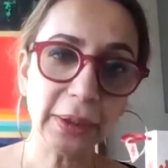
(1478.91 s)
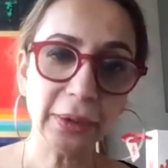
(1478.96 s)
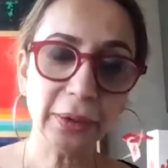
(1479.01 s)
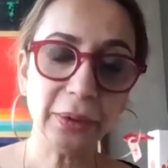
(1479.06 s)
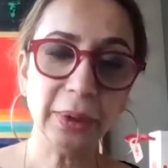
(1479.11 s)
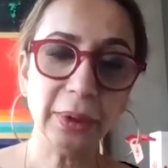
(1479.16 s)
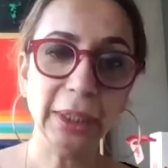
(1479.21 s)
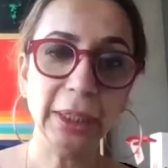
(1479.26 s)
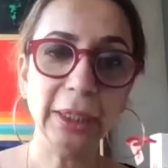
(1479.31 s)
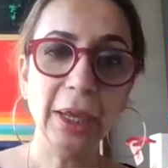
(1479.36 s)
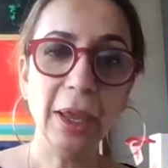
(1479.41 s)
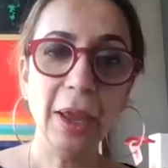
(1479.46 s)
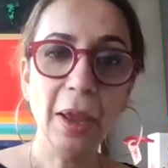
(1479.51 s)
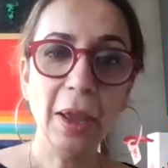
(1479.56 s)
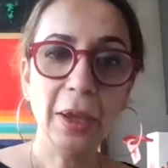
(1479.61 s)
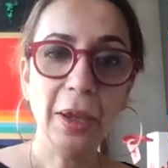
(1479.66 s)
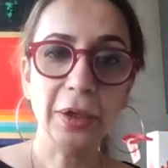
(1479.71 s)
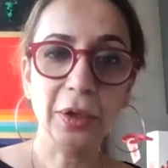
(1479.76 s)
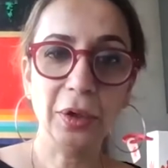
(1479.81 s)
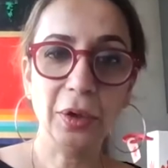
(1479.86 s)
also doing
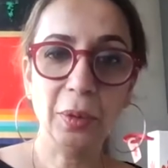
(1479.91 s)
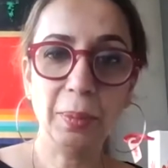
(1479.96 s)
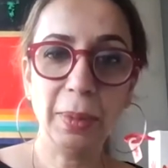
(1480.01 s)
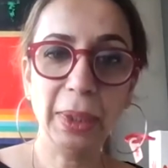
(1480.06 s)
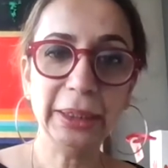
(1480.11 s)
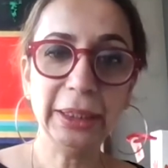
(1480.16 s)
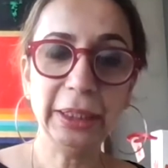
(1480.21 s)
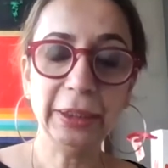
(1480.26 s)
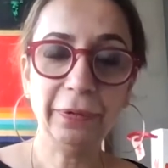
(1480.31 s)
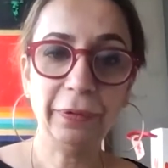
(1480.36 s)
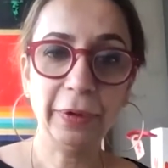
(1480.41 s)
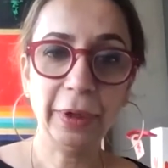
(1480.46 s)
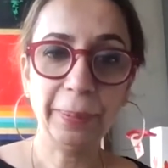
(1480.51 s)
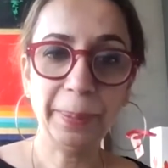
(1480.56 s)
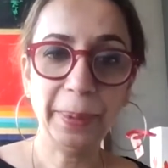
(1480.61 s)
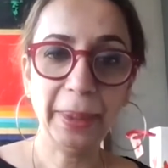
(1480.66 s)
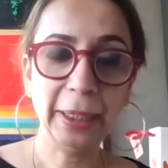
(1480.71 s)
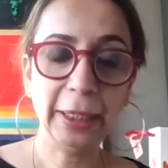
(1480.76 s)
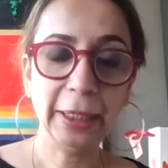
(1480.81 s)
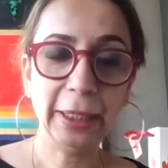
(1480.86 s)
you know multi
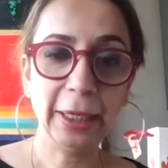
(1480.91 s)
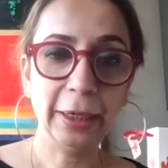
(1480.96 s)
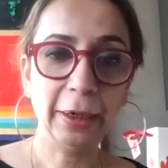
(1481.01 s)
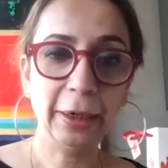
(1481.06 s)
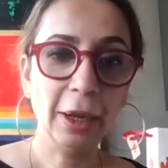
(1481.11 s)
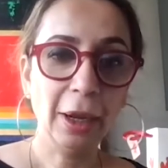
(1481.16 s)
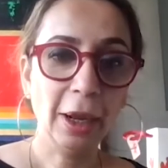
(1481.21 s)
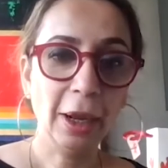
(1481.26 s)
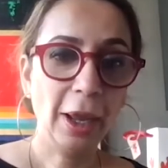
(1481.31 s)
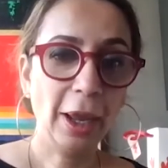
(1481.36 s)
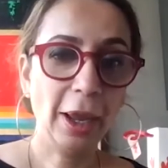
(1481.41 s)
flipping and